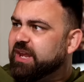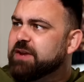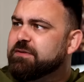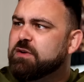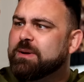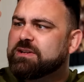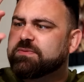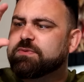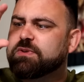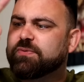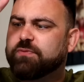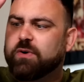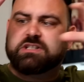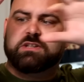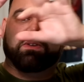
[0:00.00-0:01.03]
if you measure from the
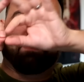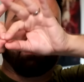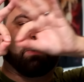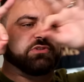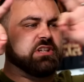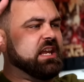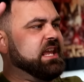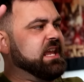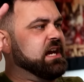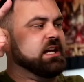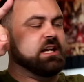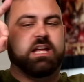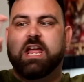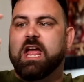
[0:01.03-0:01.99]
front of the vehicle to here,